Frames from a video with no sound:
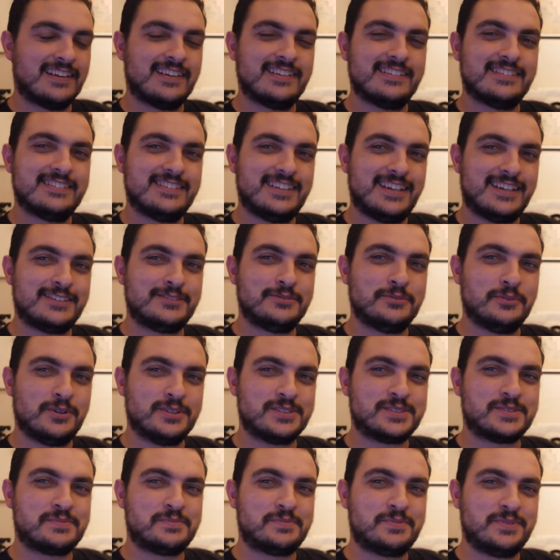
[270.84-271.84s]
That
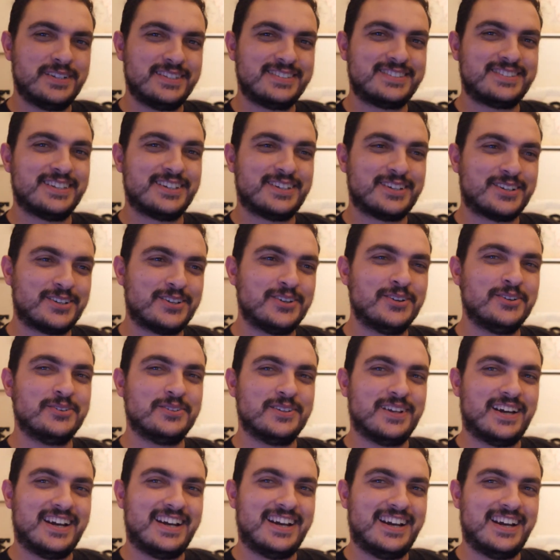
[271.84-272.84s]
was pretty
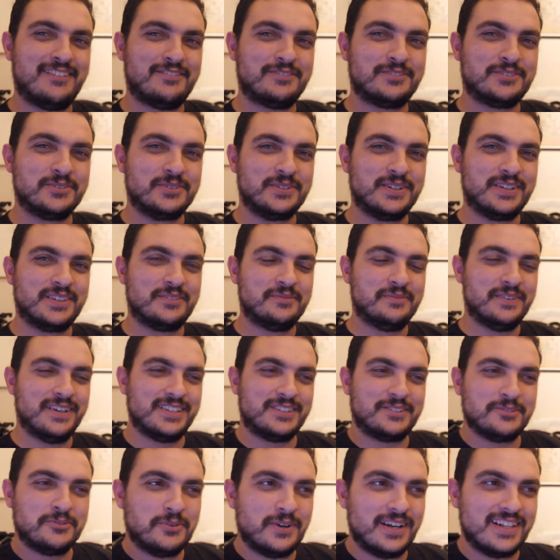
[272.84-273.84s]
cool, I have to
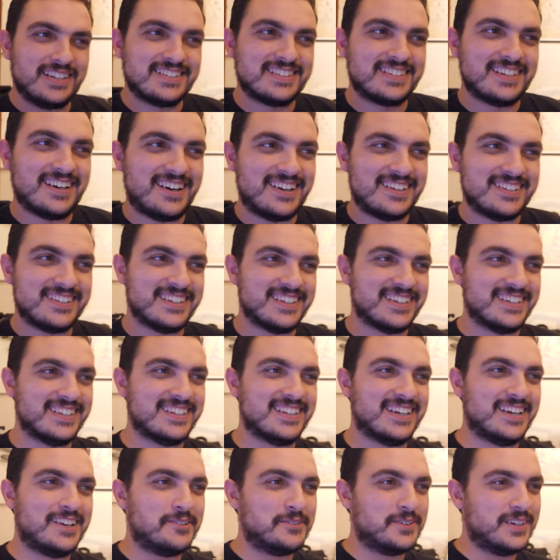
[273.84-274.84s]
admit. Well done,
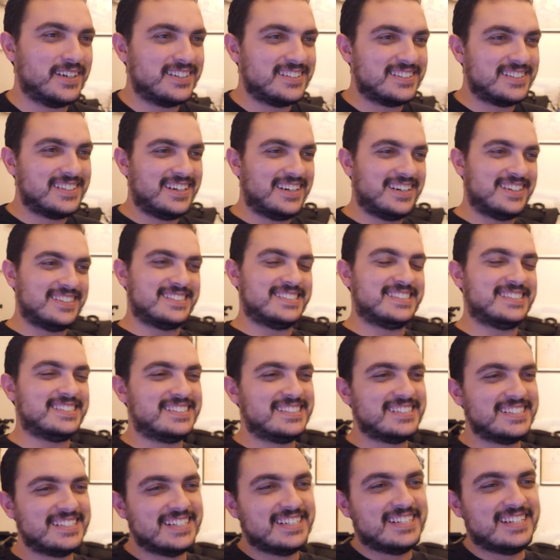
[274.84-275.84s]
Eli, well done.
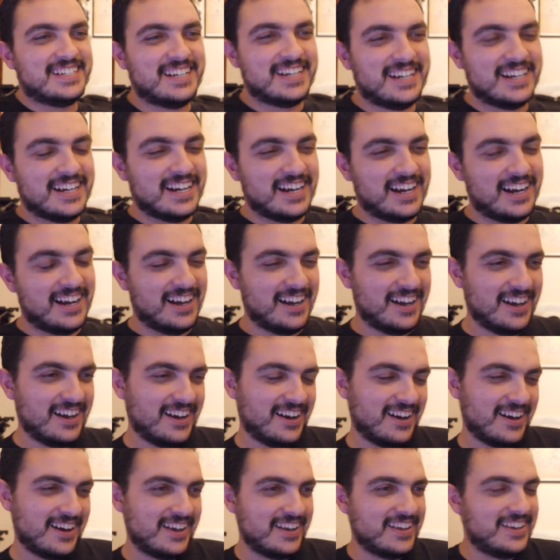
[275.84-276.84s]

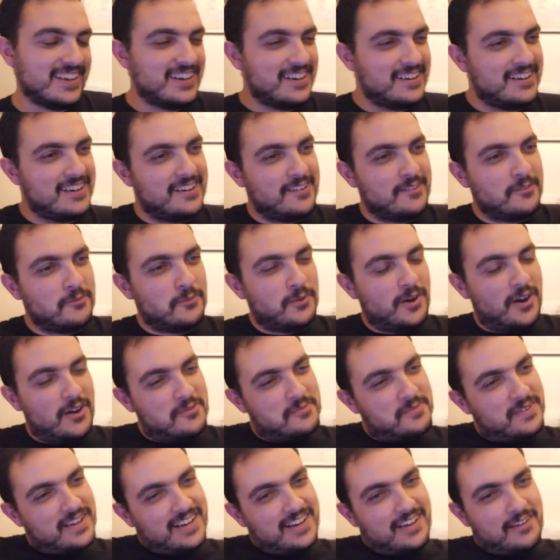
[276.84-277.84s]
Wow,
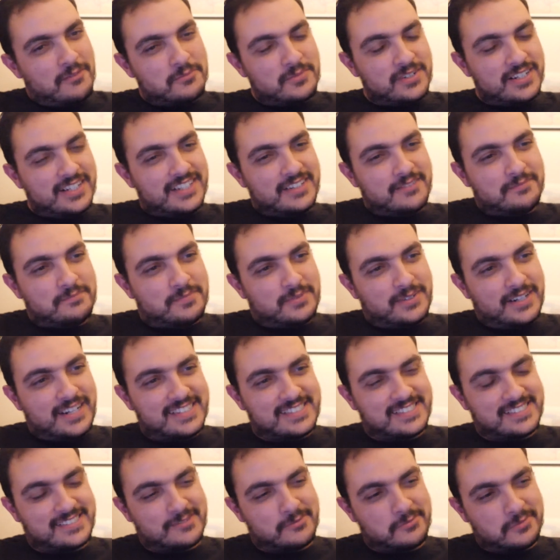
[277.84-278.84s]
man, I'm really
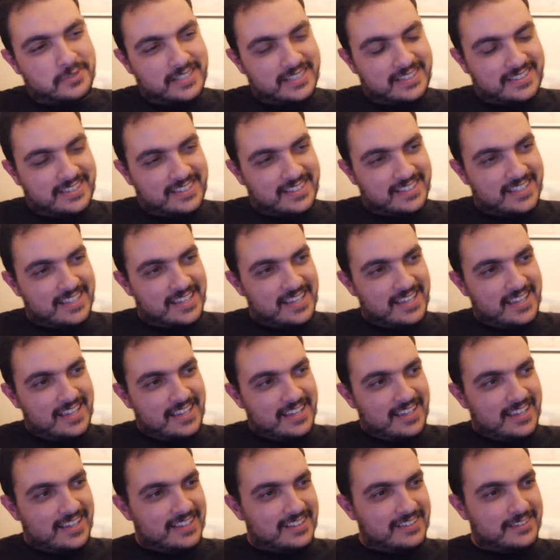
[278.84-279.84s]
impressed with
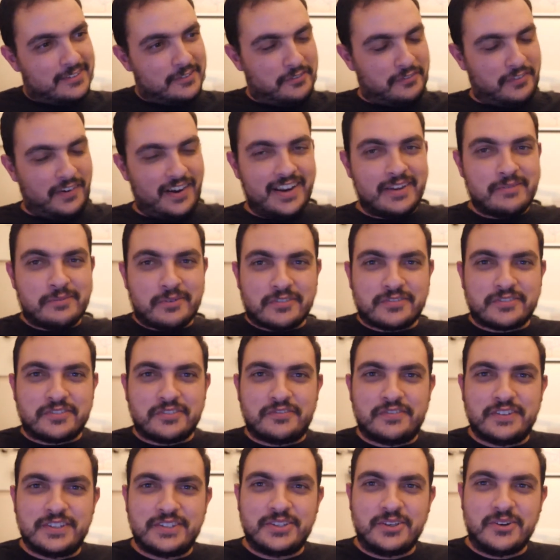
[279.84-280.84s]
the vibe of the
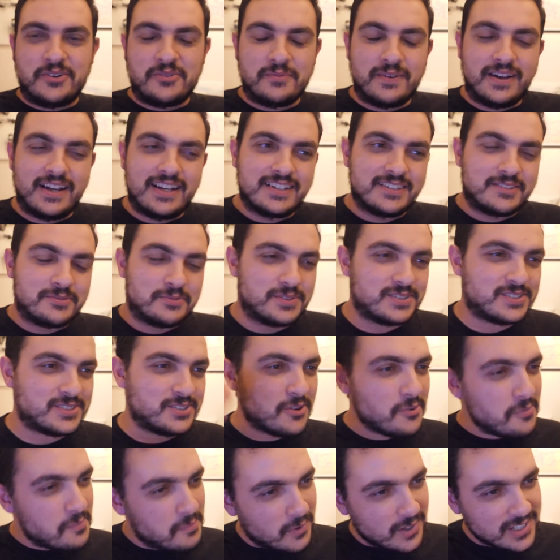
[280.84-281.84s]
video, man. It was
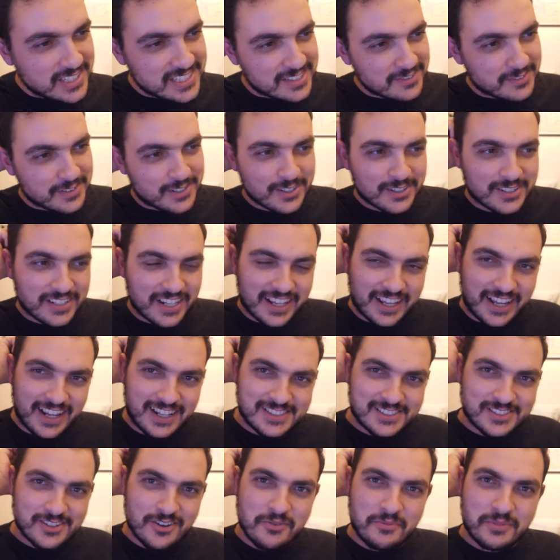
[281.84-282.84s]
so positive. It looked like you
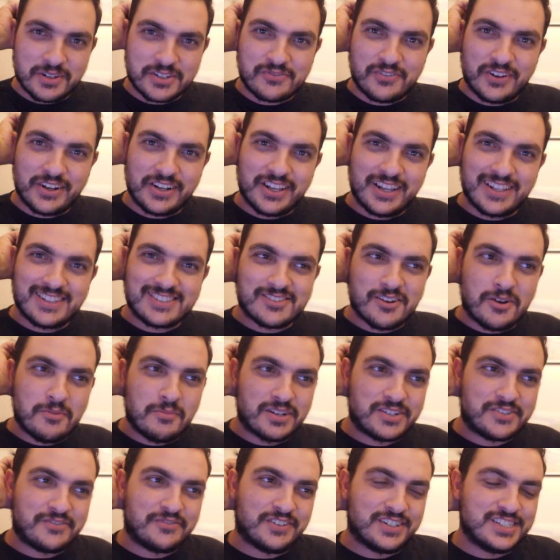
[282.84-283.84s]
had so much fun. You had so
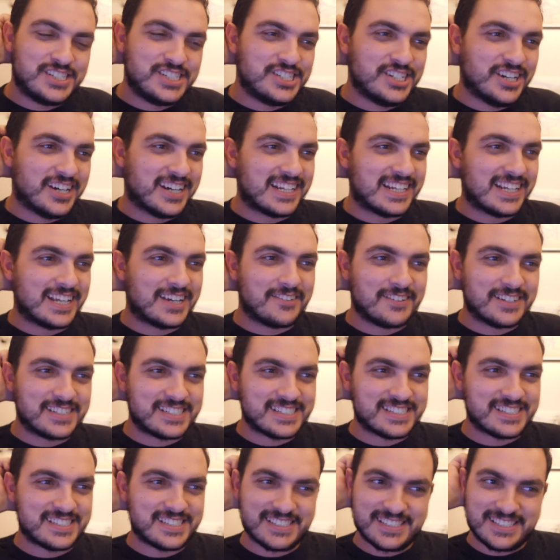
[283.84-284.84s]
much fun juggling, which
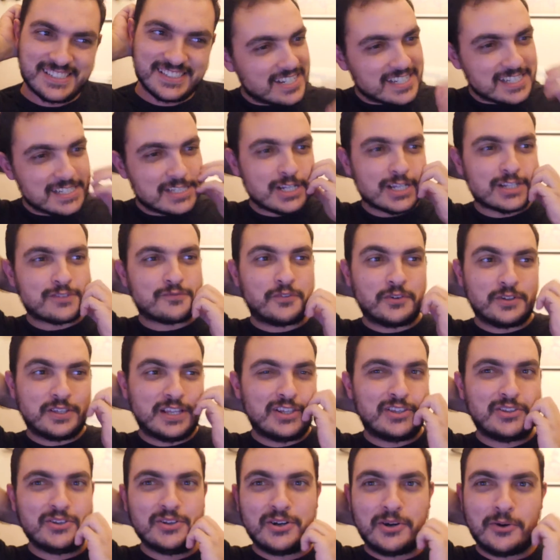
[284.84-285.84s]
is, just for
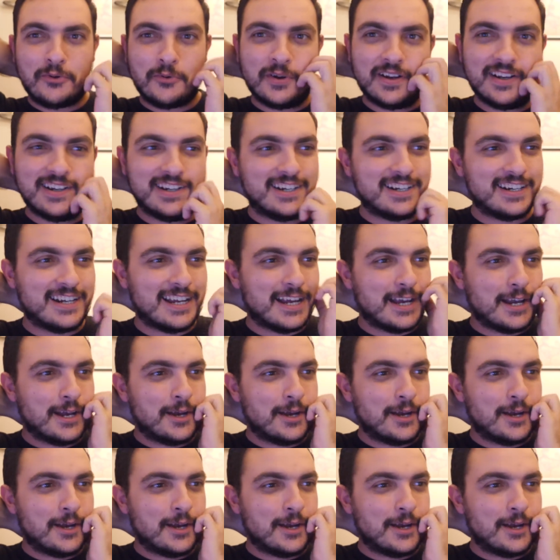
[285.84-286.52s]
that, you're a winner.